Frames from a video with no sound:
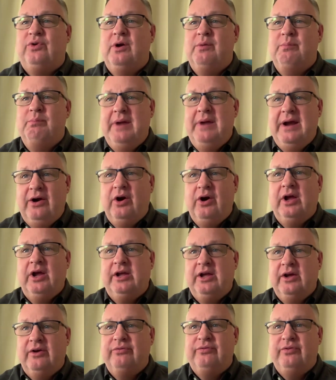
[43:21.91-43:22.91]
for
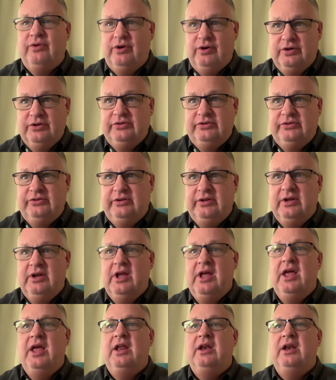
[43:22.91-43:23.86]
America first,